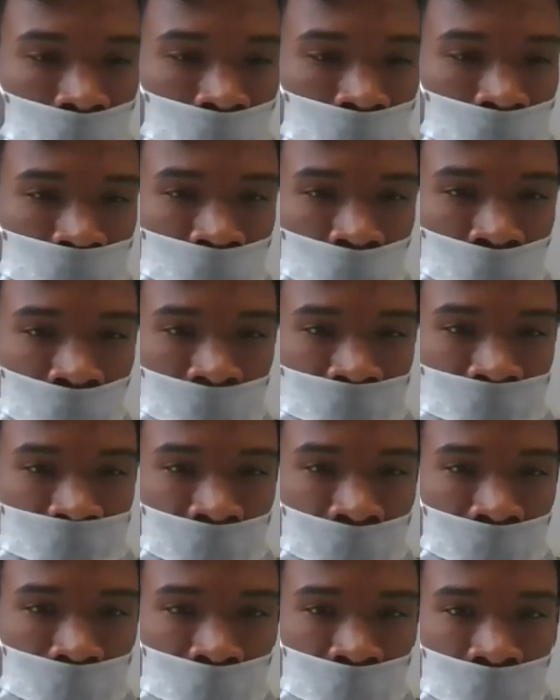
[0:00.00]
you know, I
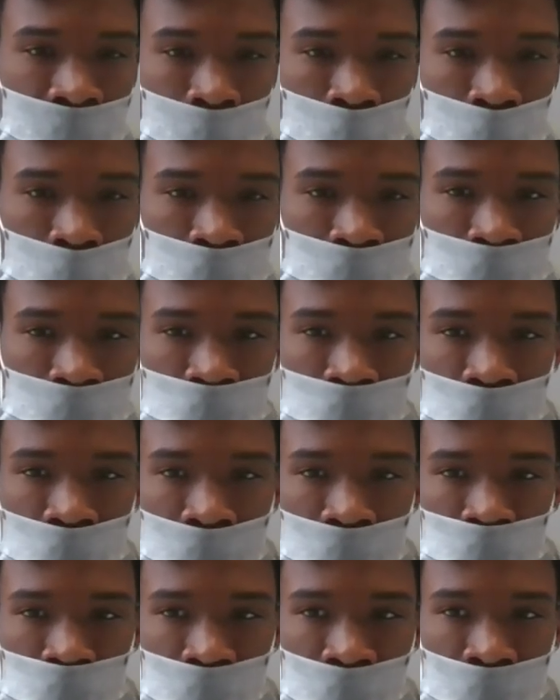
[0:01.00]
say being able to, you
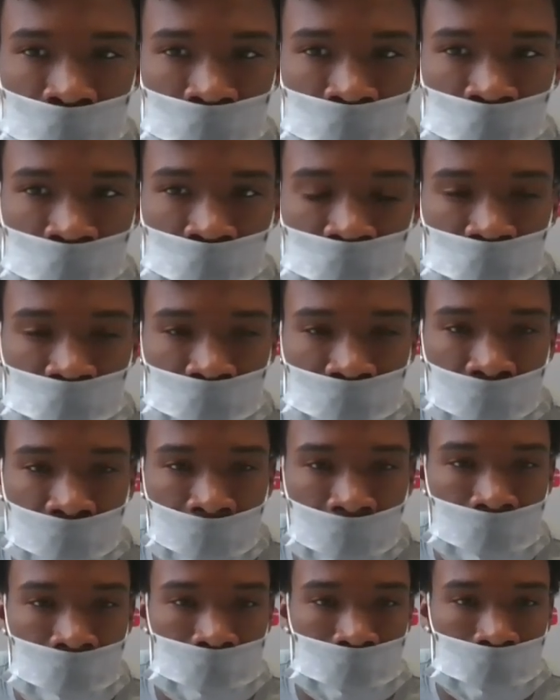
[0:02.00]
know, get a feel for the
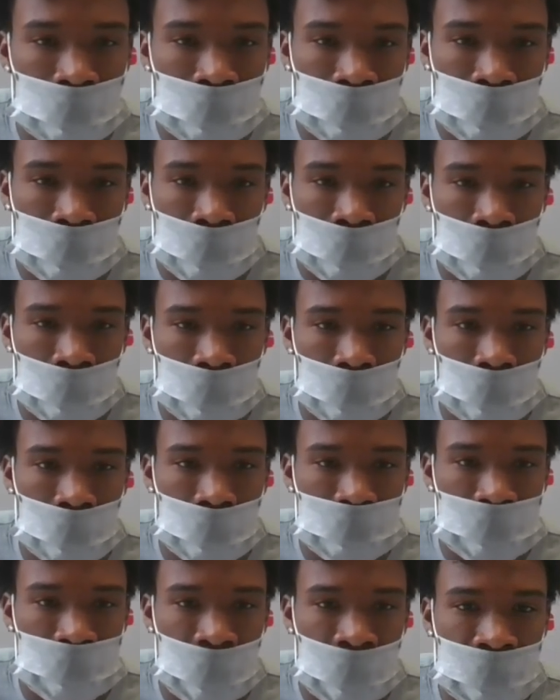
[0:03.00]
game and
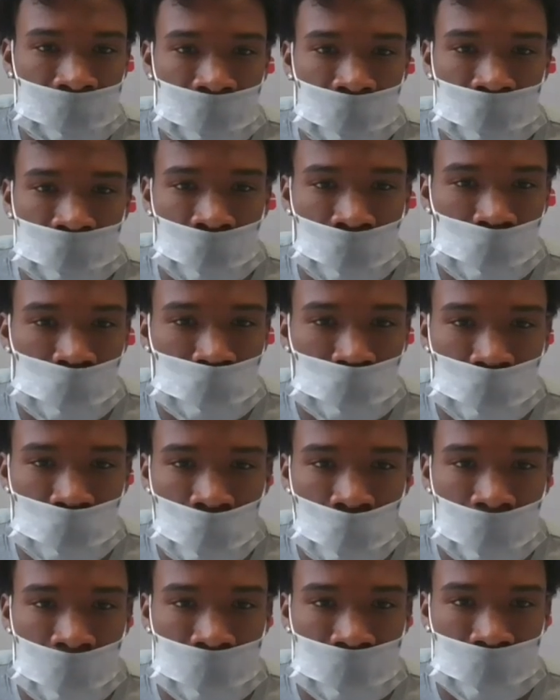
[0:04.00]
stay in there, and then also
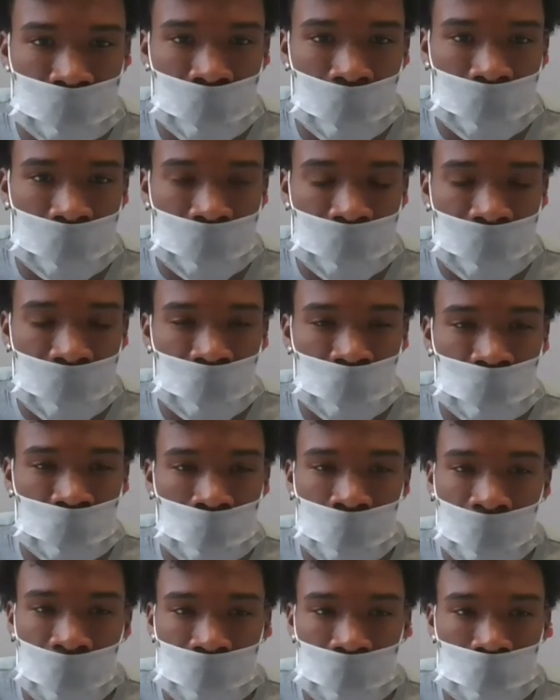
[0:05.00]
know I can count on the
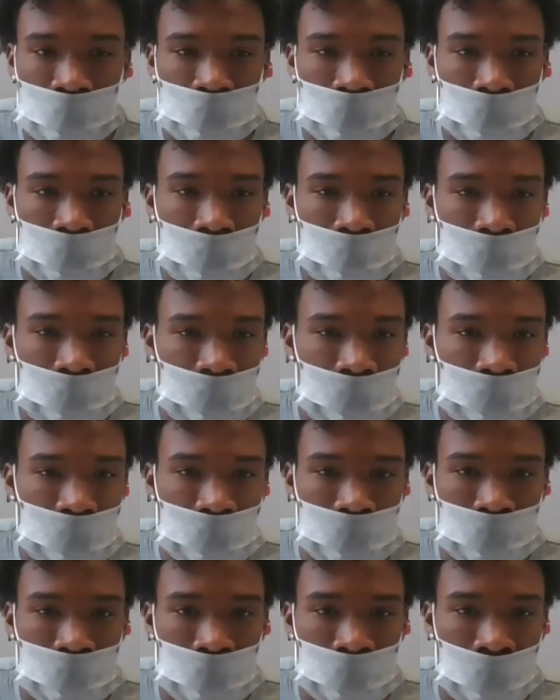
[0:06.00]
backups to come in
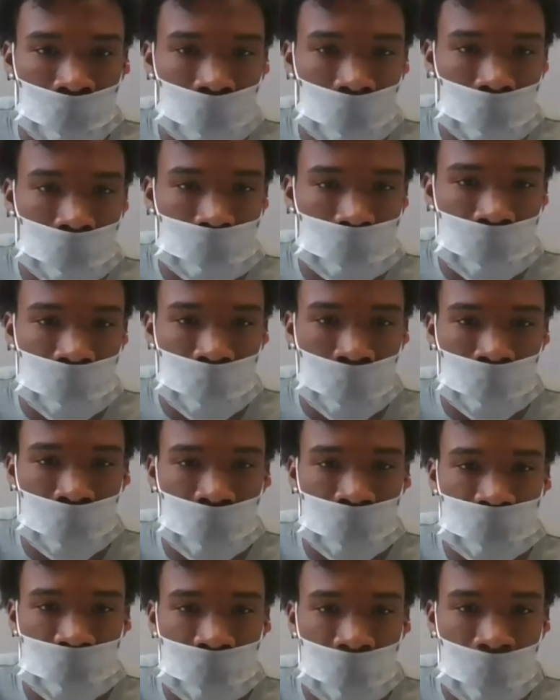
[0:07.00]
and take my
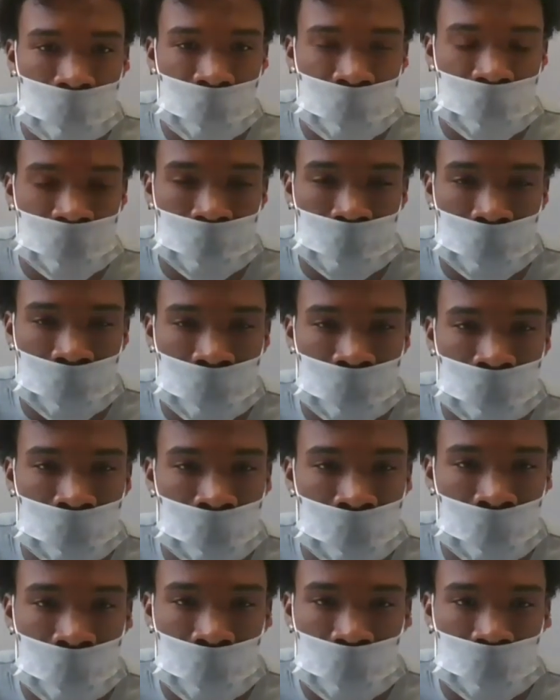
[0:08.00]
place and not miss a beat.
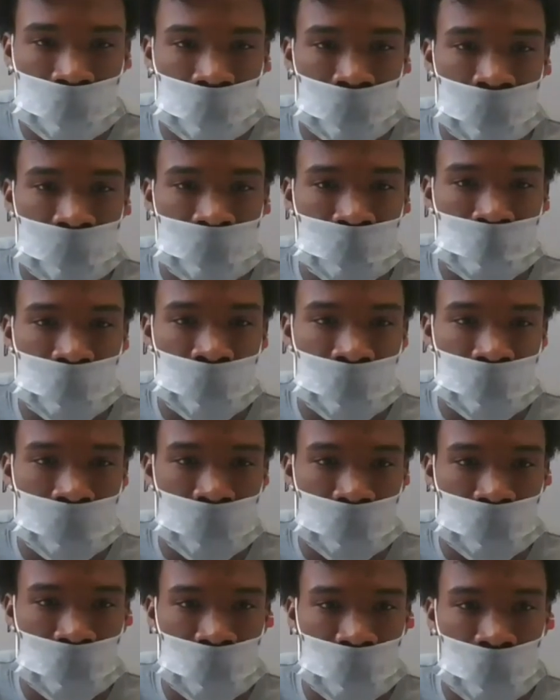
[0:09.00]
You know, that's a big
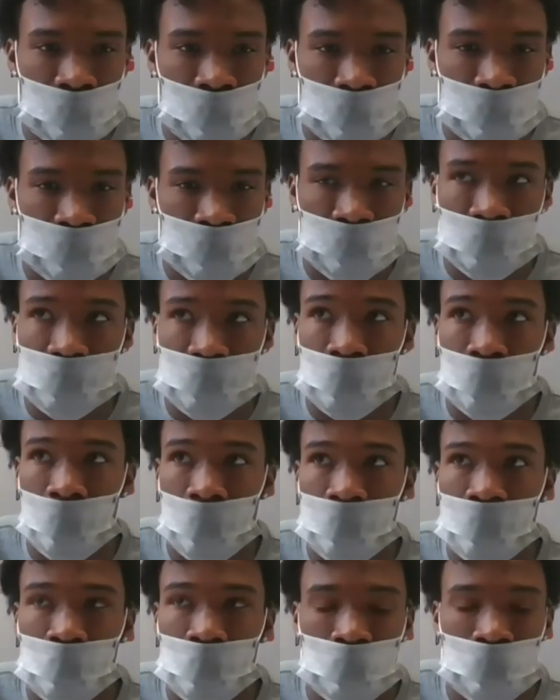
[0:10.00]
thing for our offense. So I
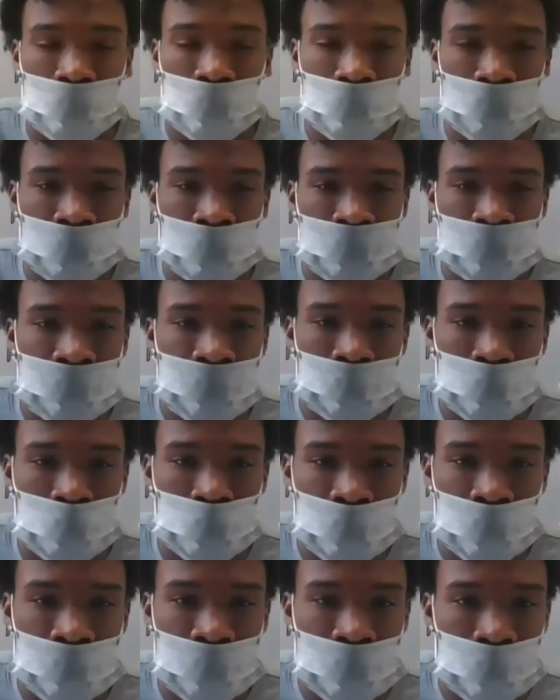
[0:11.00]
think we're as deep as
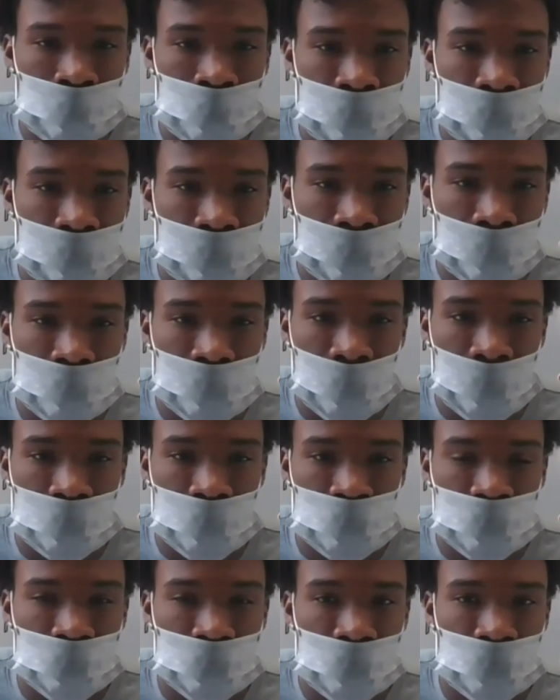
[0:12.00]
we need to be at
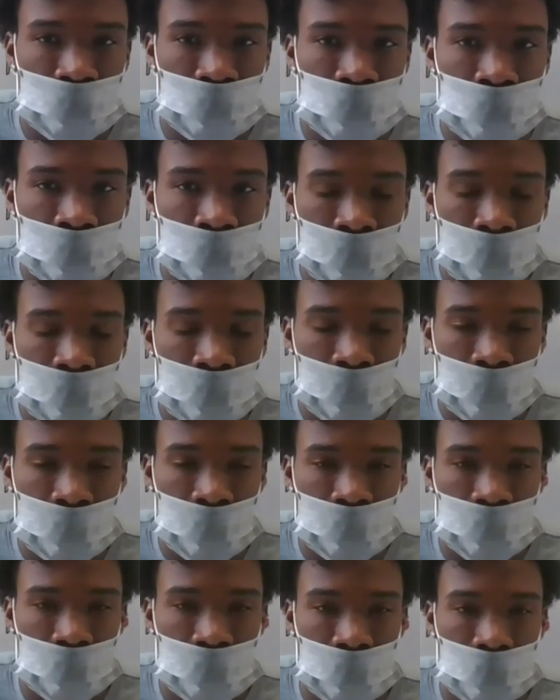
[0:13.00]
receiver. and